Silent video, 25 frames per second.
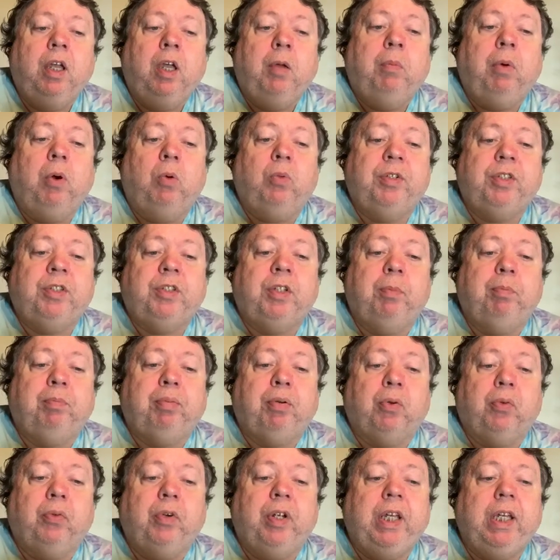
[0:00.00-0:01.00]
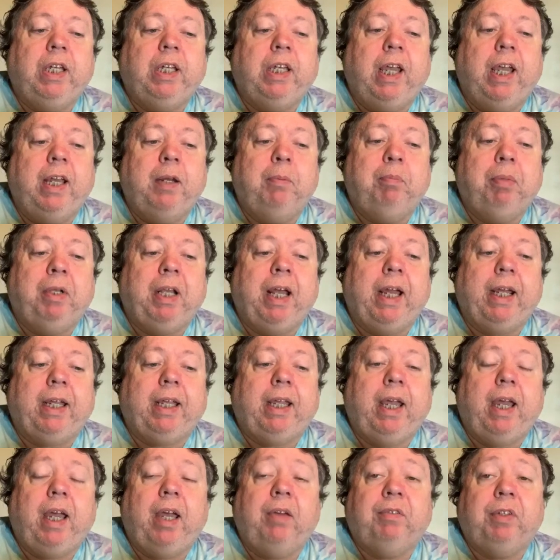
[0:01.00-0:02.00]
but with some Perique and Black
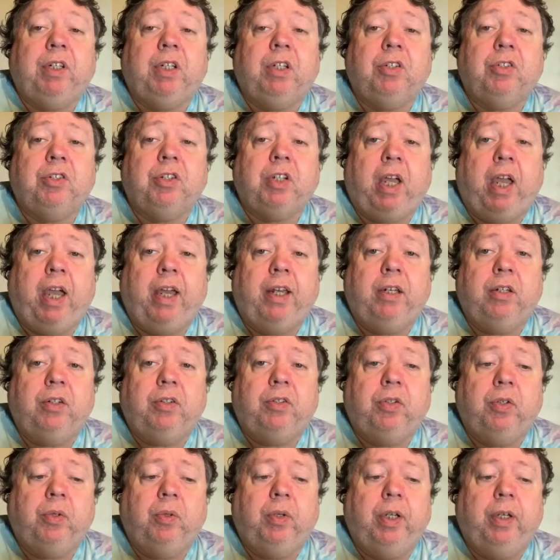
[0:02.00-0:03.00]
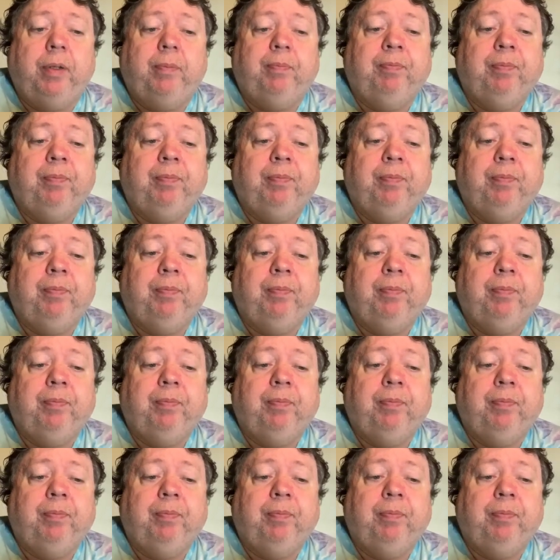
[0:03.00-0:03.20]
Cavendish added to it.